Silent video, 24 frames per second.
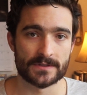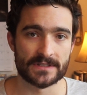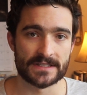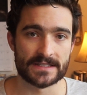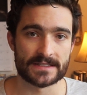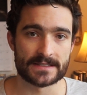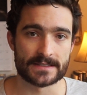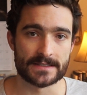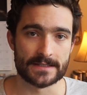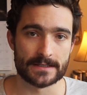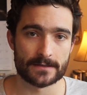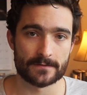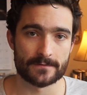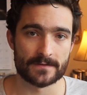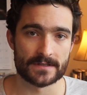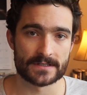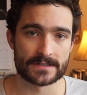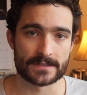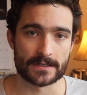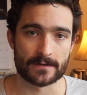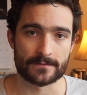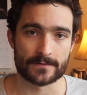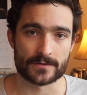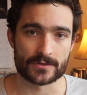least give the
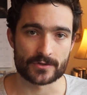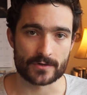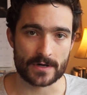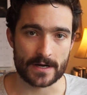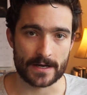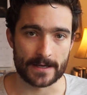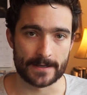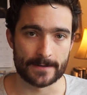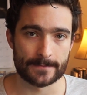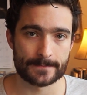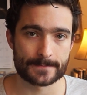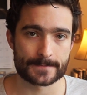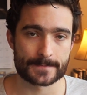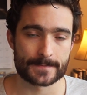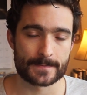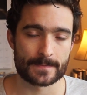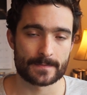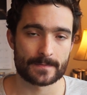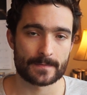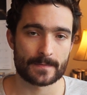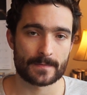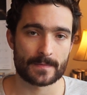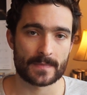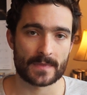stuff a try.
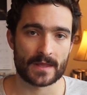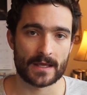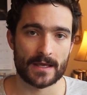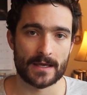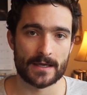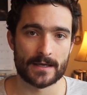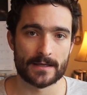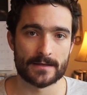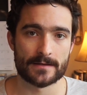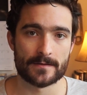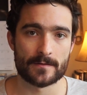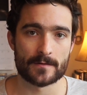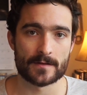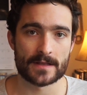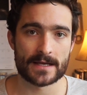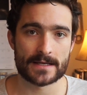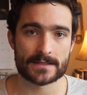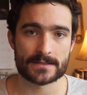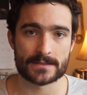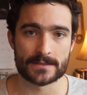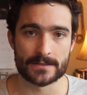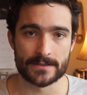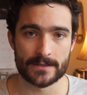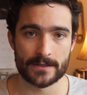And in the
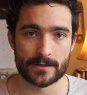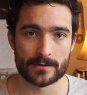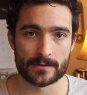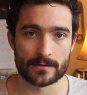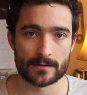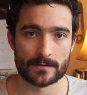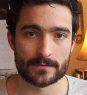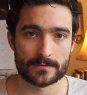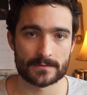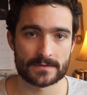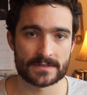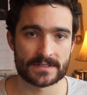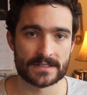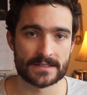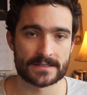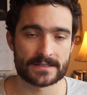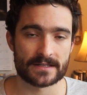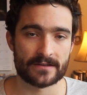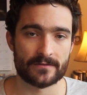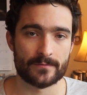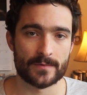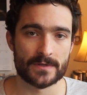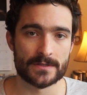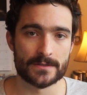last year, since
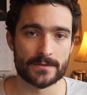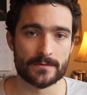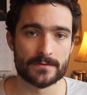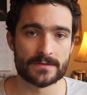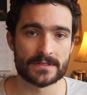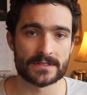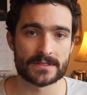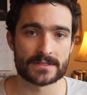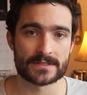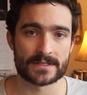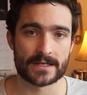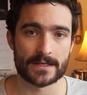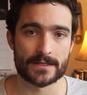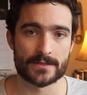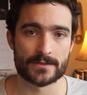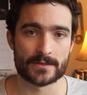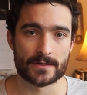I've been using St.